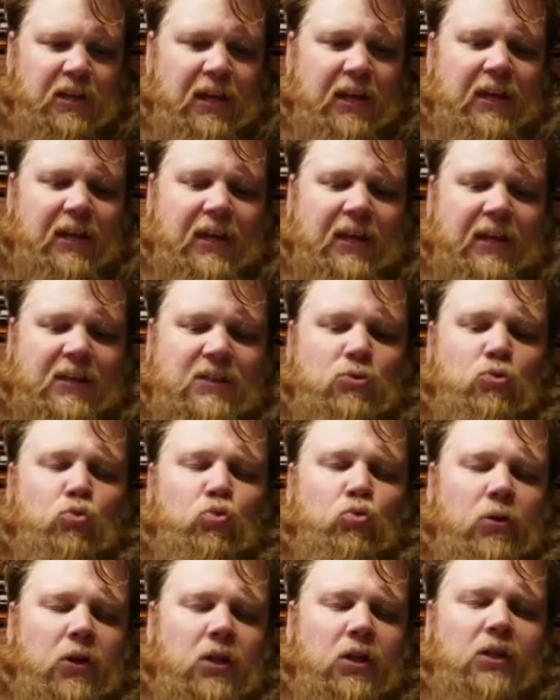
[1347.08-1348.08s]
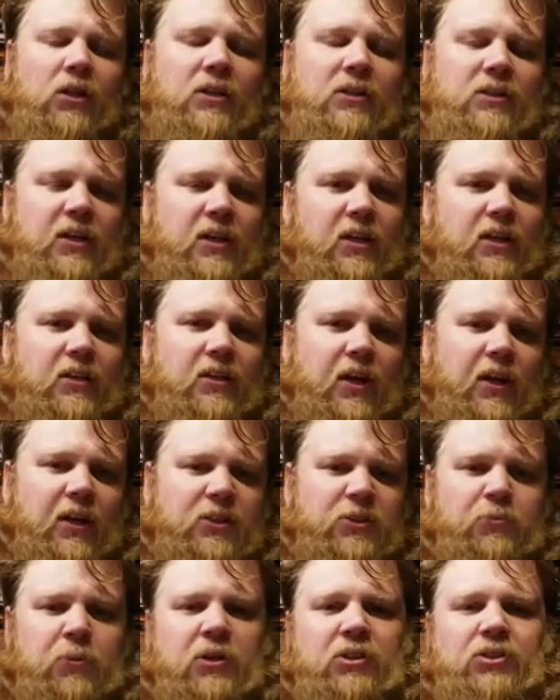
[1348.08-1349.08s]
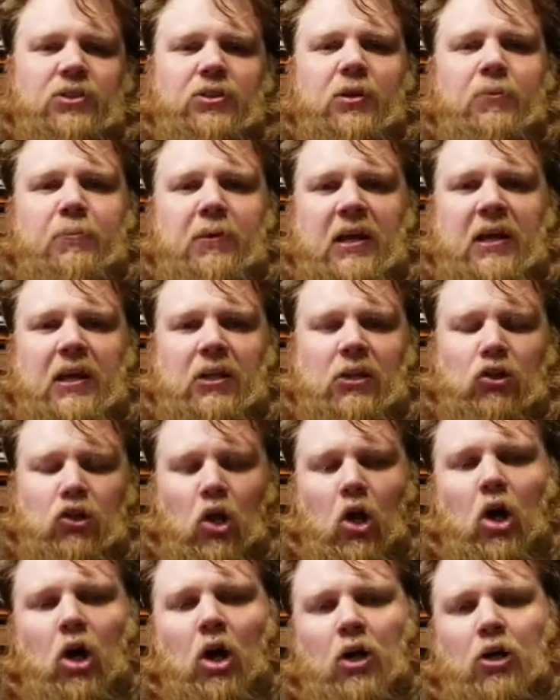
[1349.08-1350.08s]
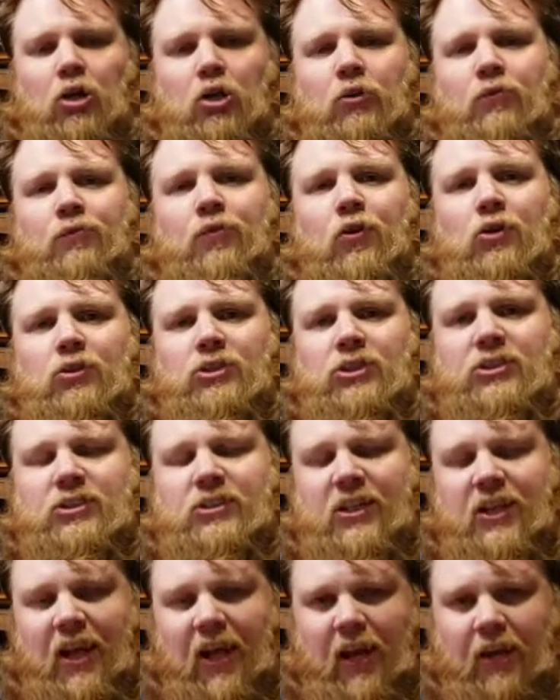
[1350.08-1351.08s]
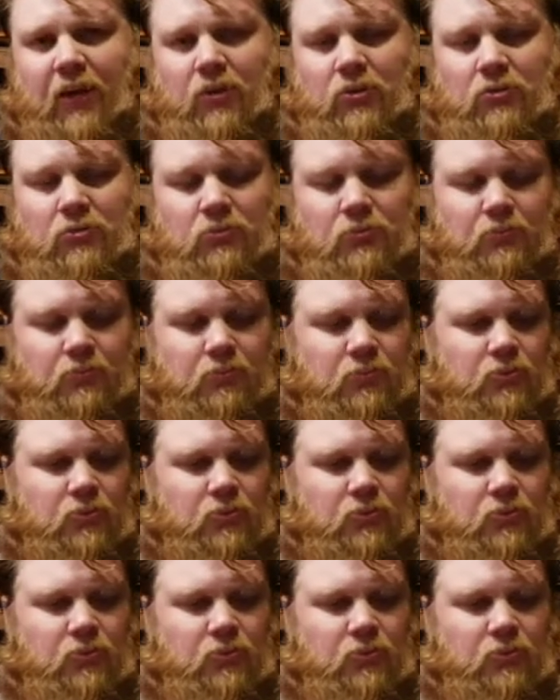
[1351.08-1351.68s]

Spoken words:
It's really neat, especially being a lager versus the ale.